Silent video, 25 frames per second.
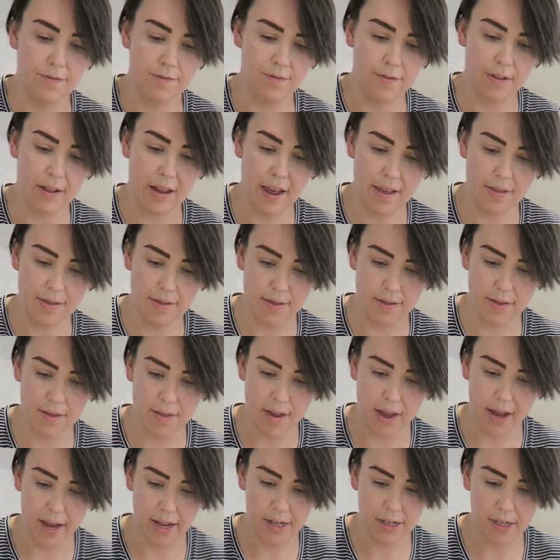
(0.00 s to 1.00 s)
Flatten
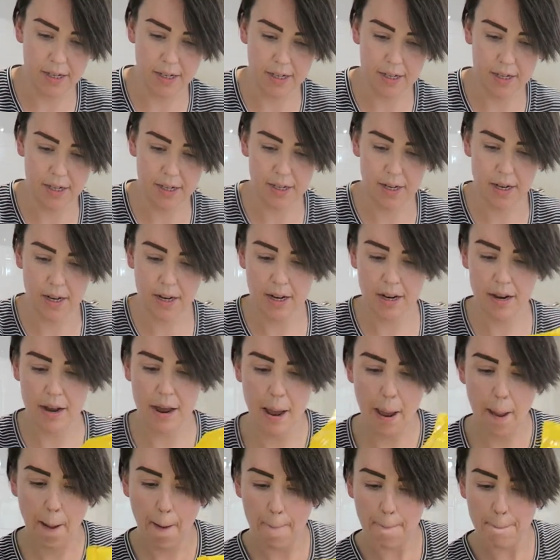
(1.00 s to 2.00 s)
that
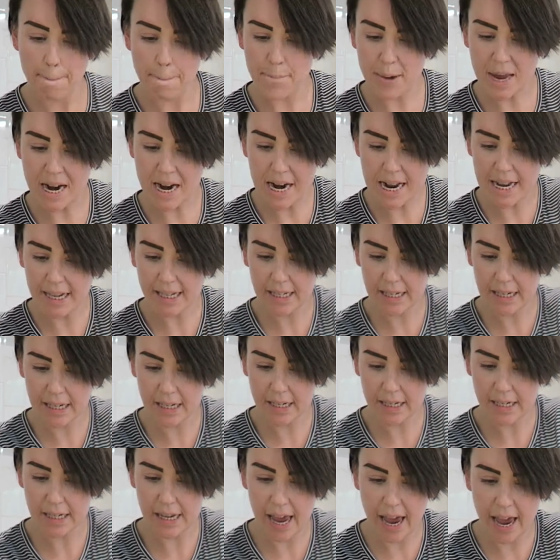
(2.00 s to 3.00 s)

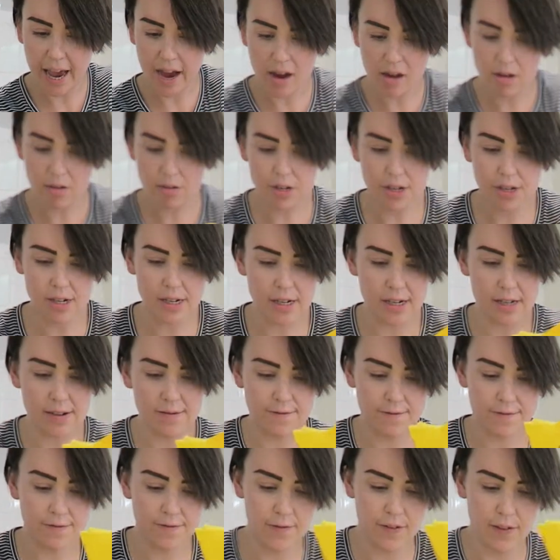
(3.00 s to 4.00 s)
meniscus out, if
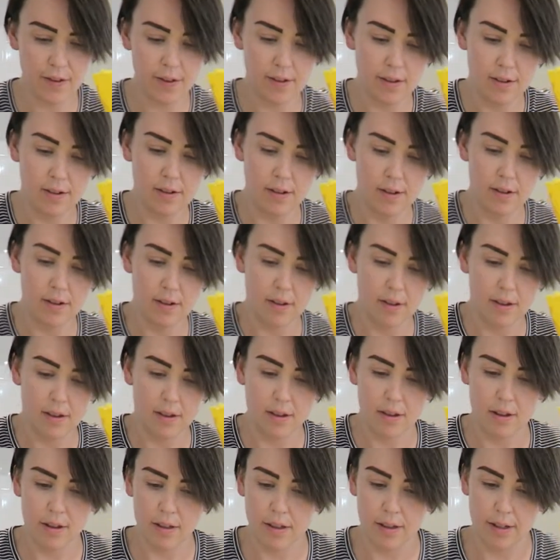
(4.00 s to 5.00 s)

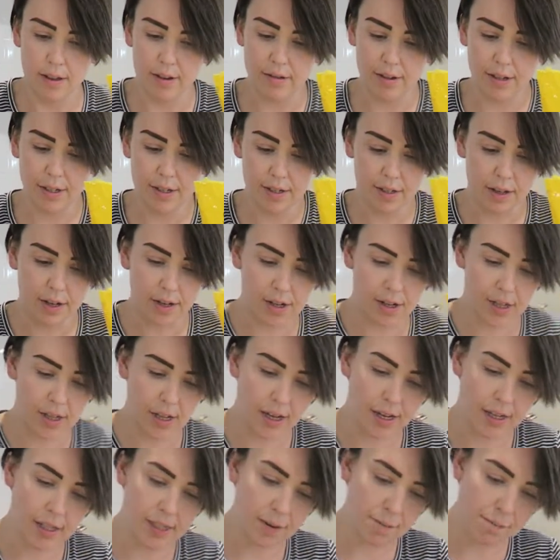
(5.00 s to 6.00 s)
there is such
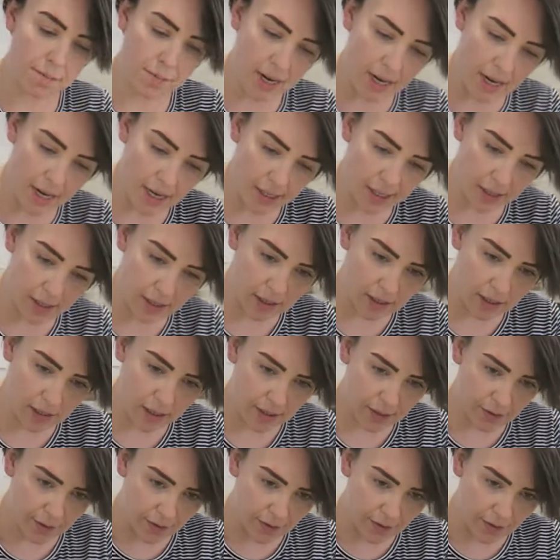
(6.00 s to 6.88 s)
thing as a meniscus